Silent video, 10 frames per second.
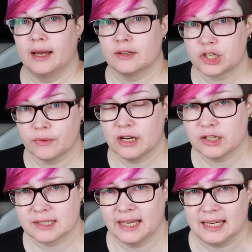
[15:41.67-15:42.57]
So the
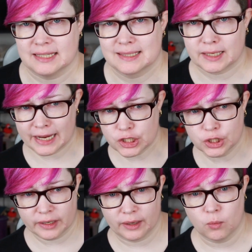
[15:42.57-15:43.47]
last thing,
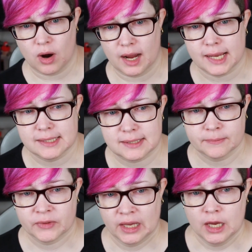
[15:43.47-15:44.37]
scheduling
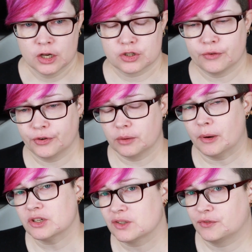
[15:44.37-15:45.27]
wise. So for the
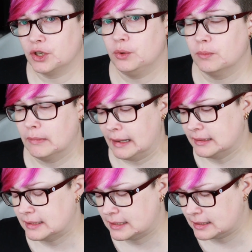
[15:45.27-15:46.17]
past few
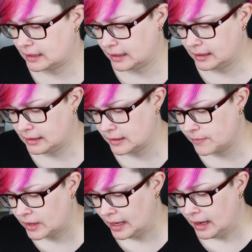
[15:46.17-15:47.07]
months,
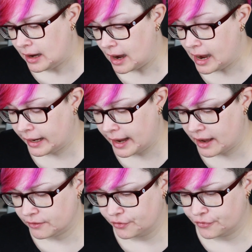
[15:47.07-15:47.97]
I
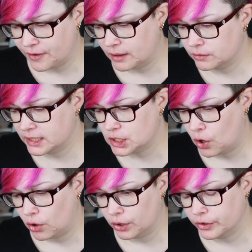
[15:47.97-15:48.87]
have found it
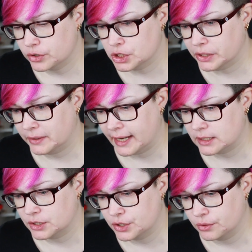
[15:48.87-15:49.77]
hard to
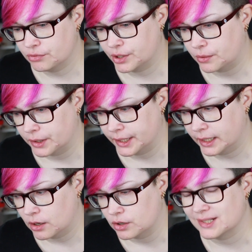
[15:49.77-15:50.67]
get to
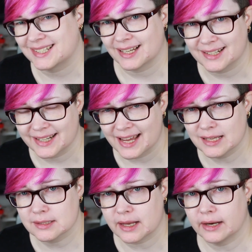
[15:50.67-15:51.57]
recording on
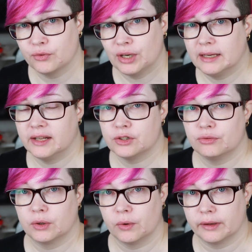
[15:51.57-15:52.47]
Sundays. I really need to
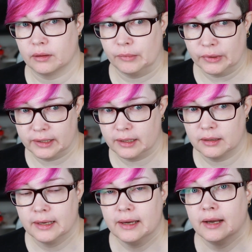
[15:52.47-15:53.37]
record in the
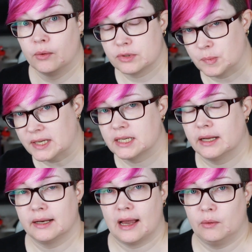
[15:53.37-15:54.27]
morning,
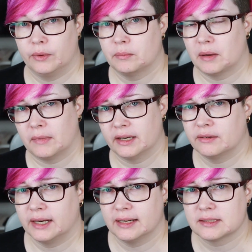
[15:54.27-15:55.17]
especially now when my
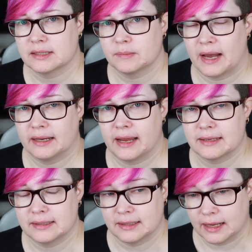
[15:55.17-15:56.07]
migraine is as bad
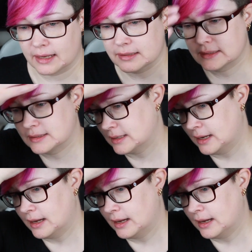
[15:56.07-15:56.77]
as it is.